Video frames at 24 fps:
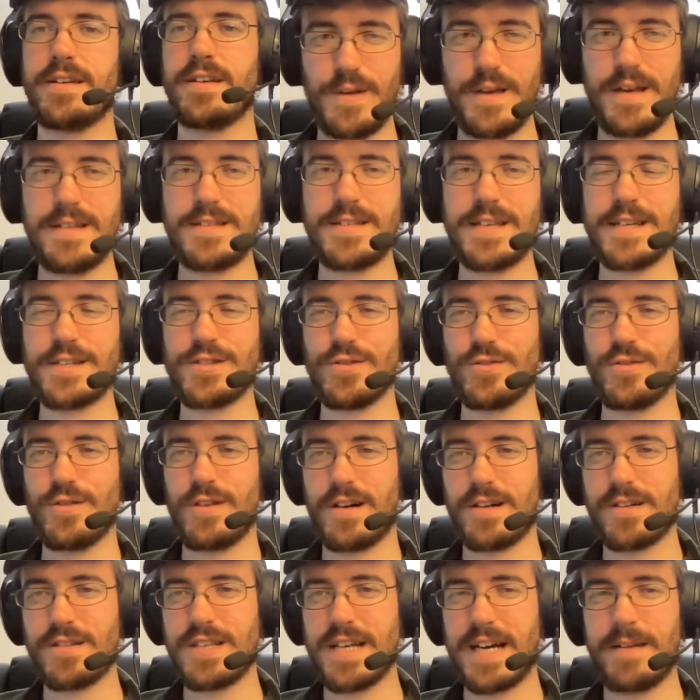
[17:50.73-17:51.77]
It takes a
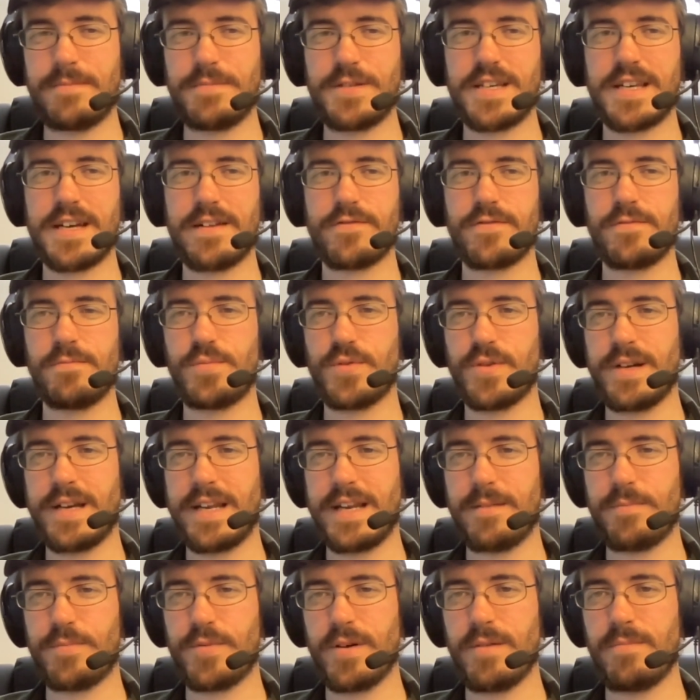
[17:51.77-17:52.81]
long time to get from point A
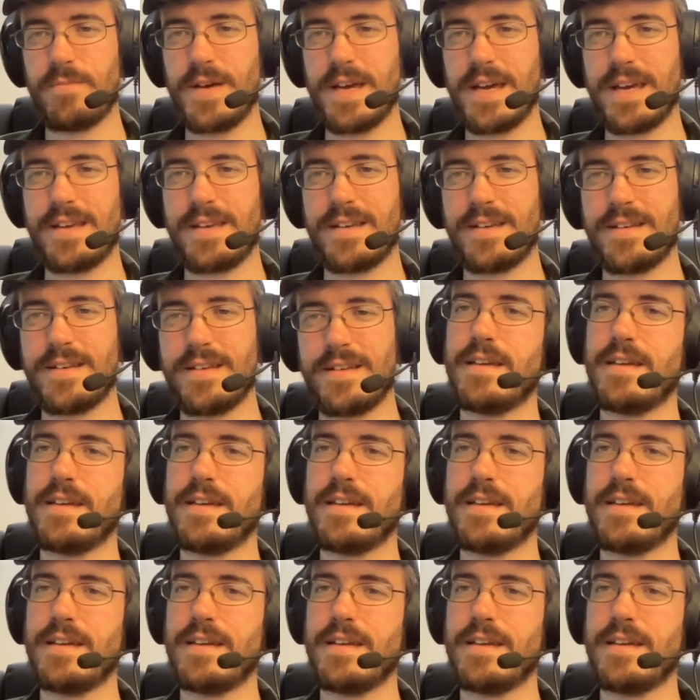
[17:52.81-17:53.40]
to point B.